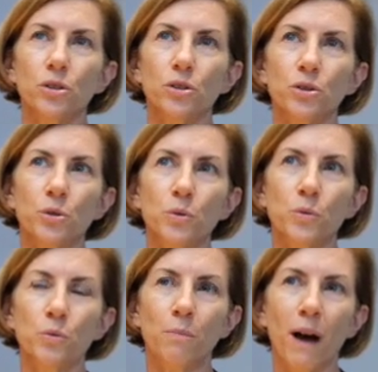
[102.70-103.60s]

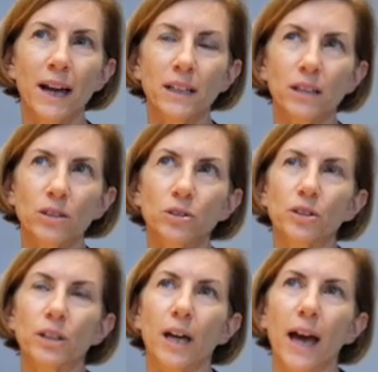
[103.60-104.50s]
you might
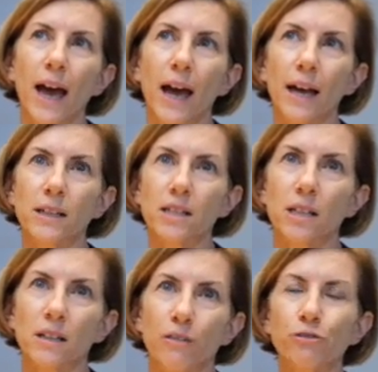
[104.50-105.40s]
look at,
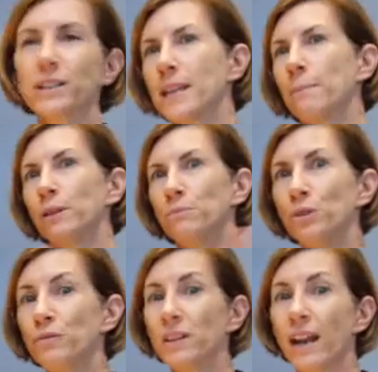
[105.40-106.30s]
for example, a
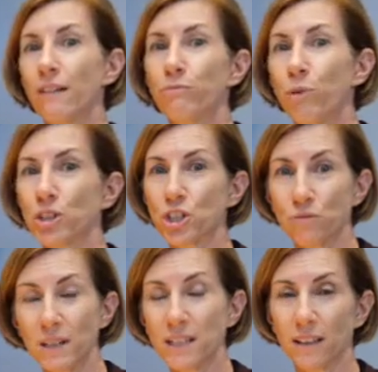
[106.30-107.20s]
movie that I've watched
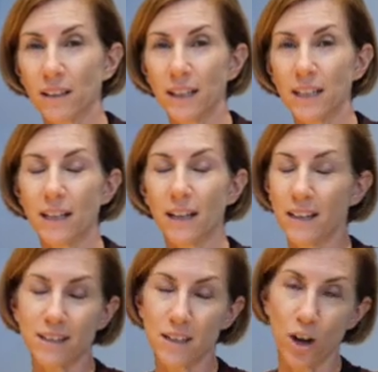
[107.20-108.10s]
recently
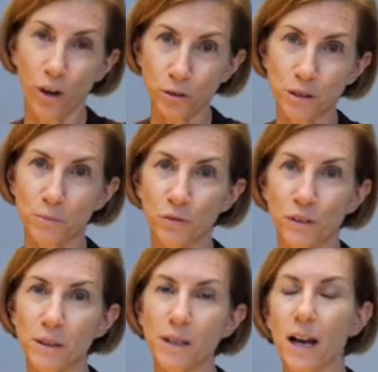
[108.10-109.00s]
is an older
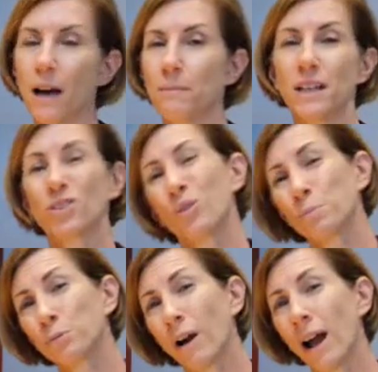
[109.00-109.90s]
movie. It's called
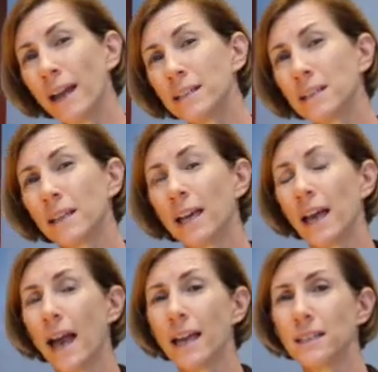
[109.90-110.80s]
Pride,
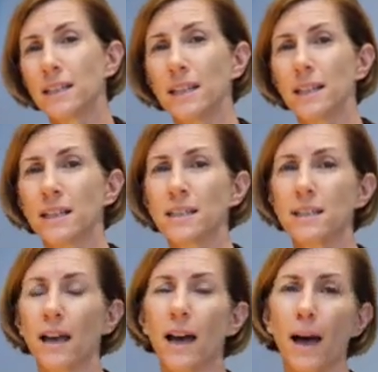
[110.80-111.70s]
and it's
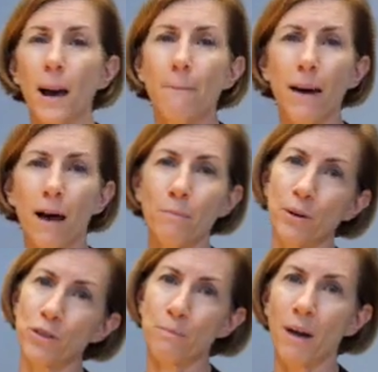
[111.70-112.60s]
about
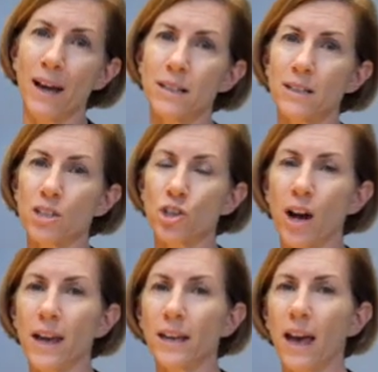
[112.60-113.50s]
both the miners'
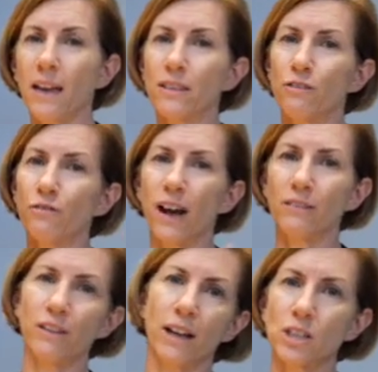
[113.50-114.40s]
strike and the fight
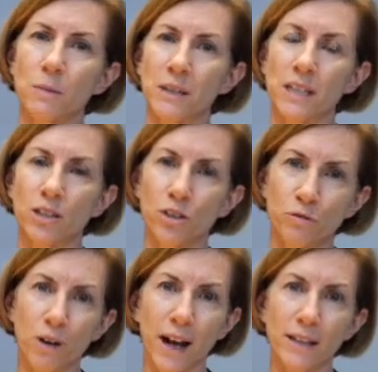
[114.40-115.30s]
for LGBTQ
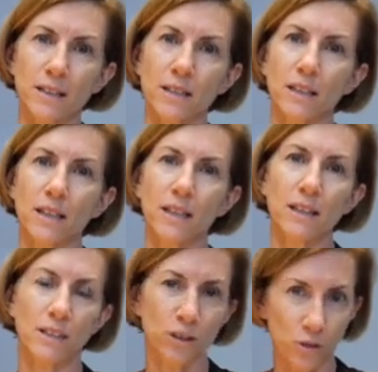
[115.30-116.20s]
rights
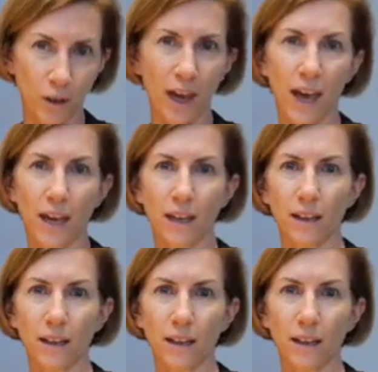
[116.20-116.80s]
in the UK.